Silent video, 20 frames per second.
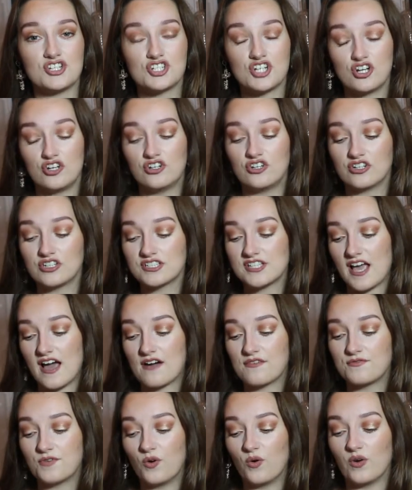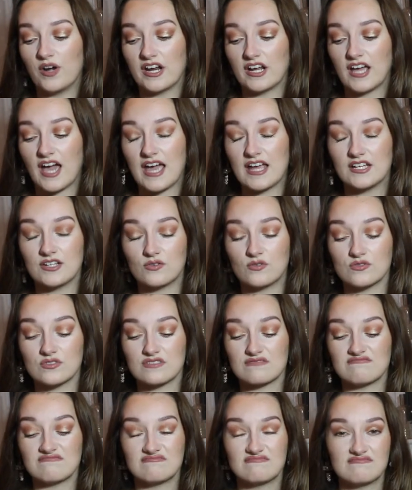She looks at her phone and kind of goes...
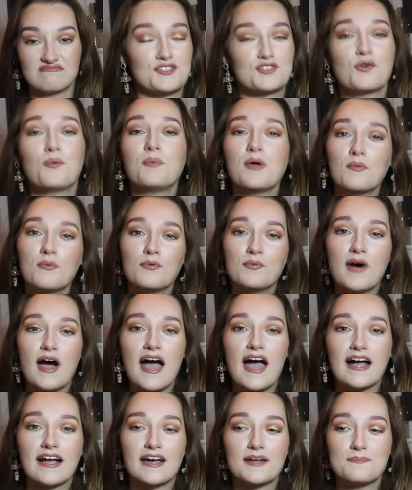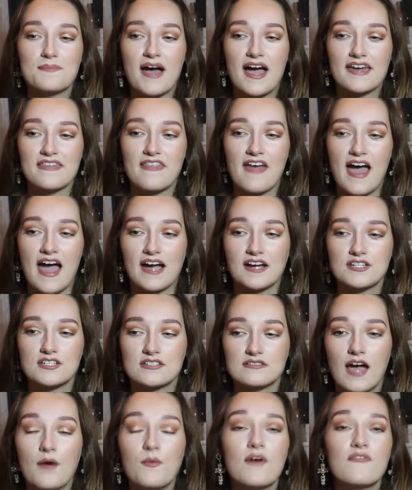So people were angered by that.
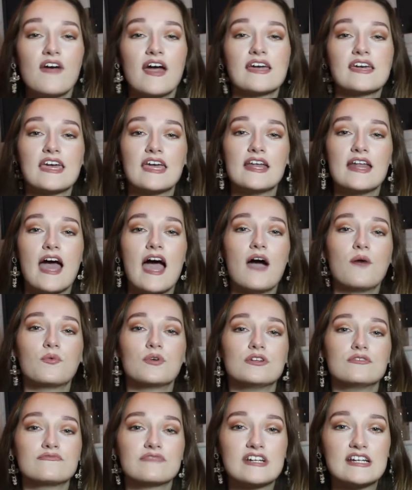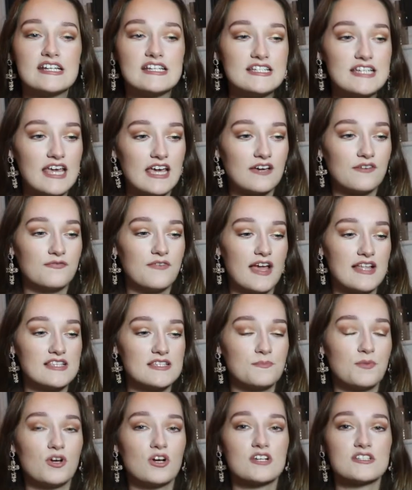However, again, I wouldn't really take offence
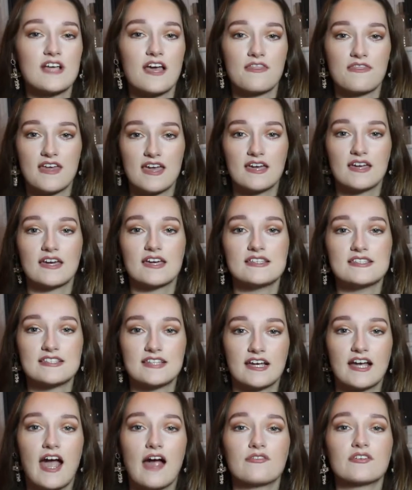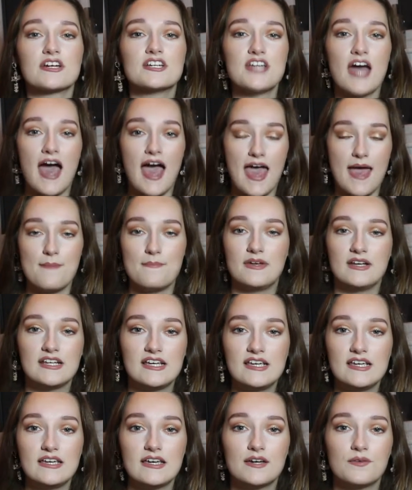because I think it's the character
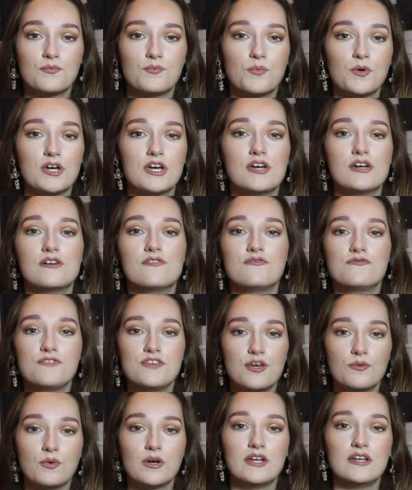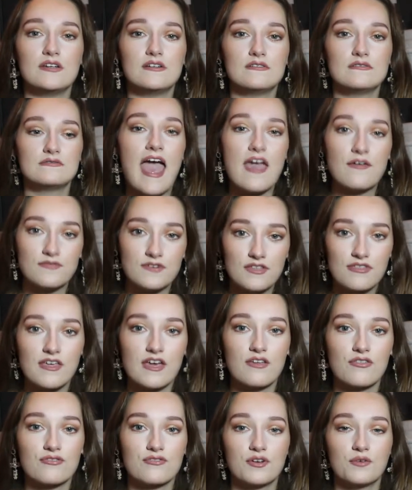Emily. We're viewing
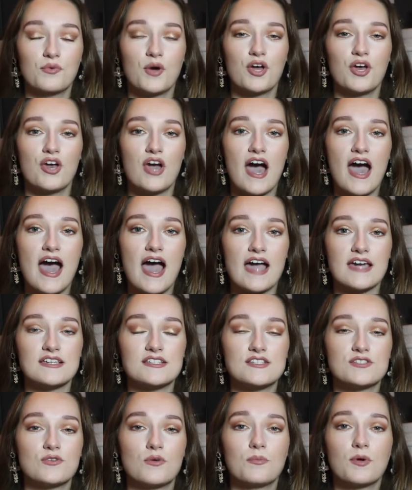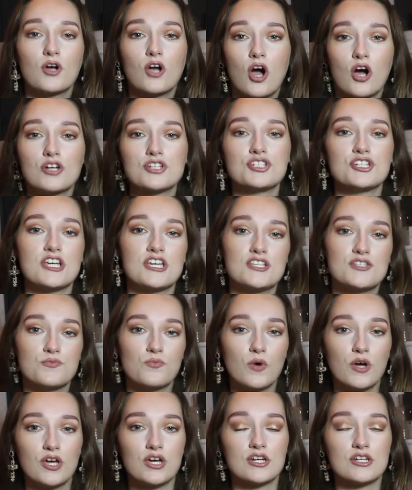everything through her eyes. So because she's
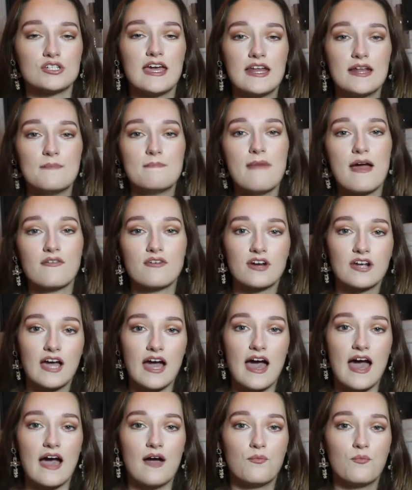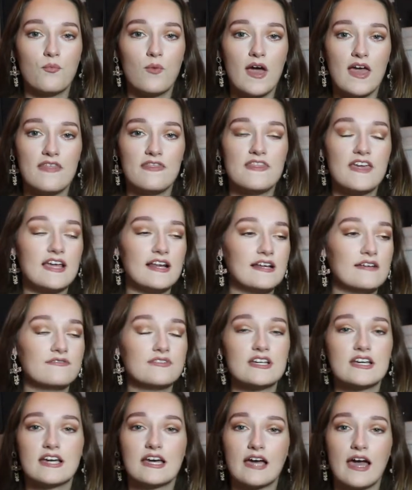worked in America where they
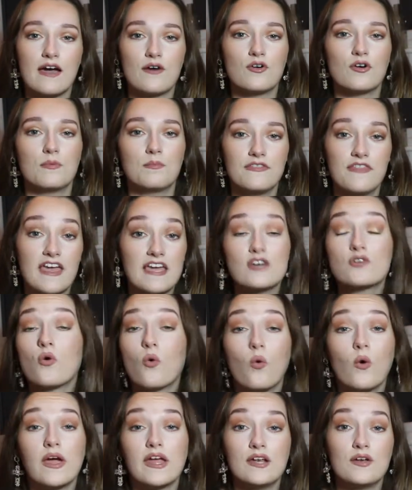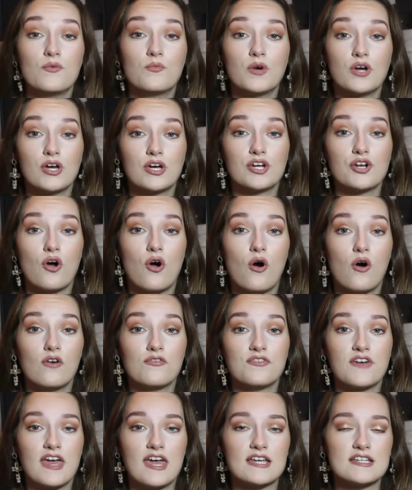literally get up, they go into work at
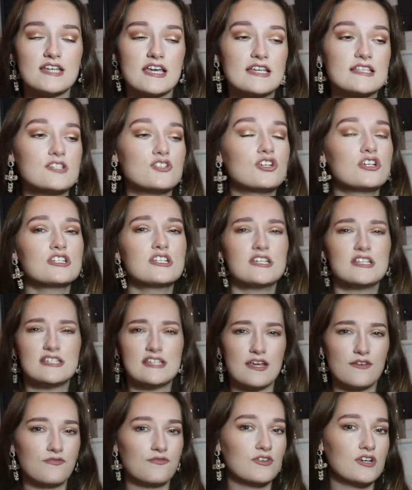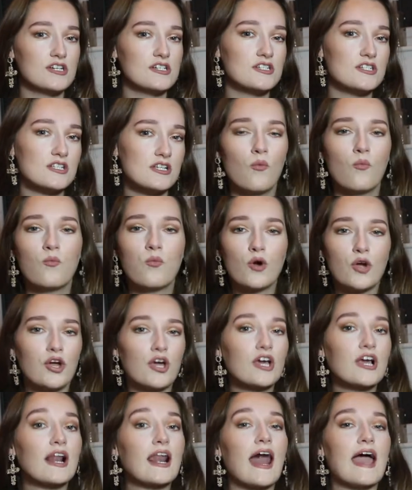8:30. It's just a different
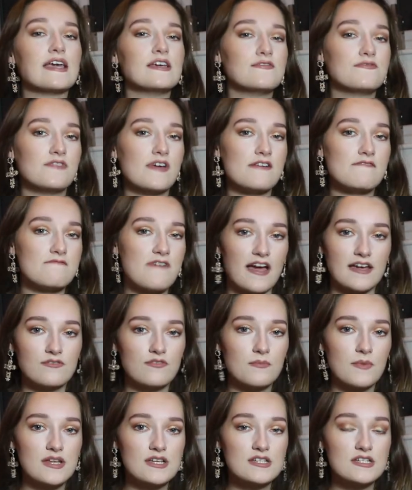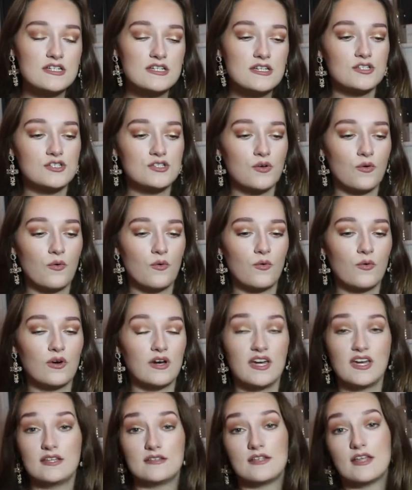work-life environment. So
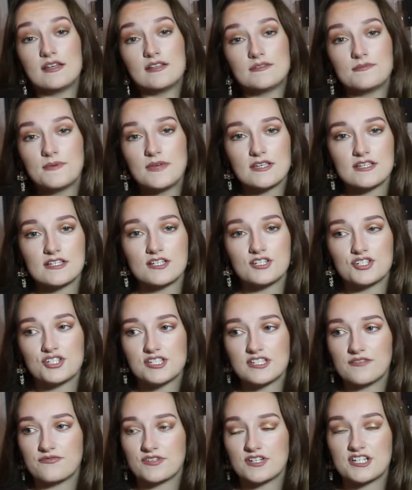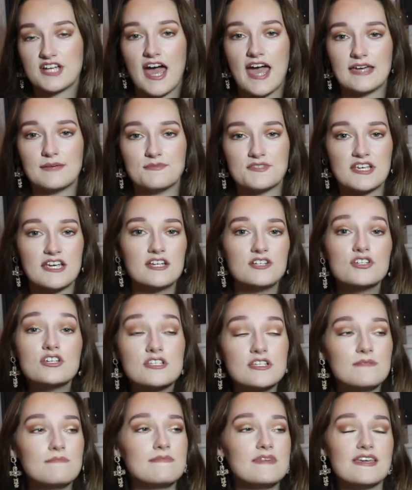it's basically just different times. It
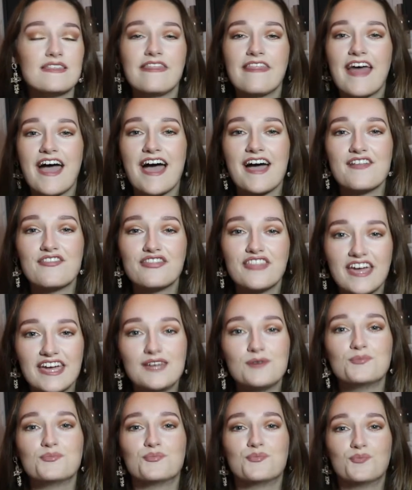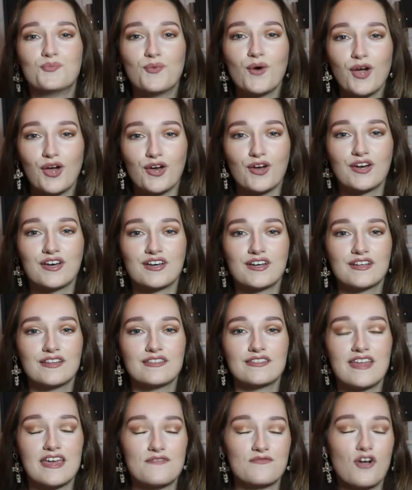doesn't mean that
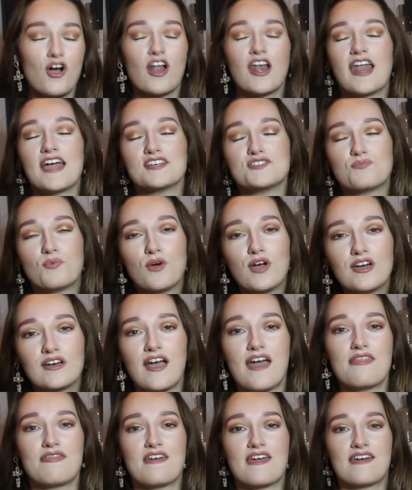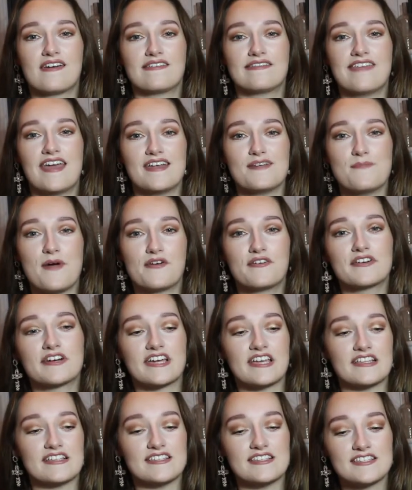they've got a less work ethic than
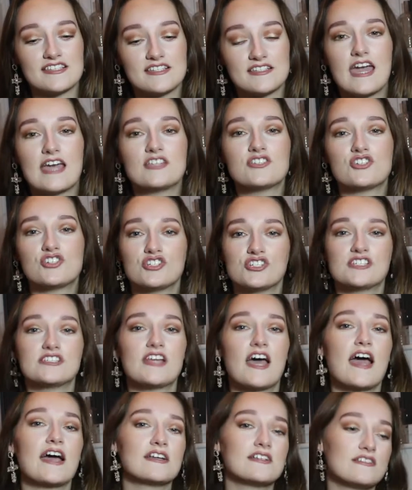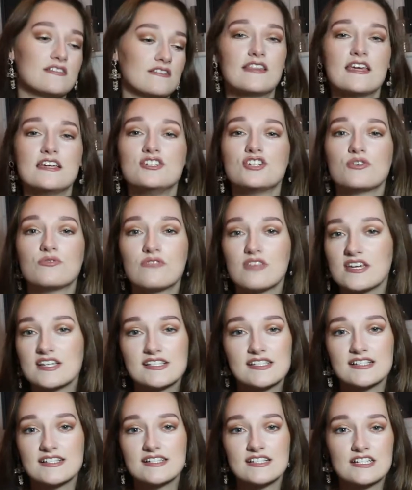Americans. It's just that they do
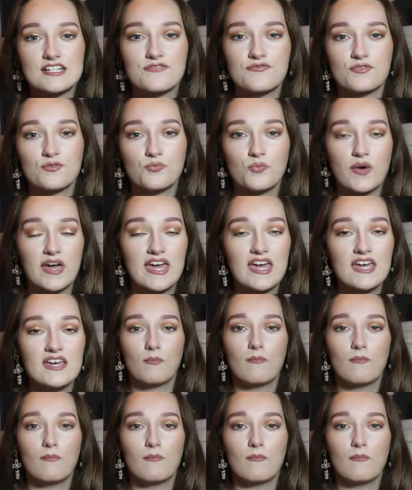things in a different way.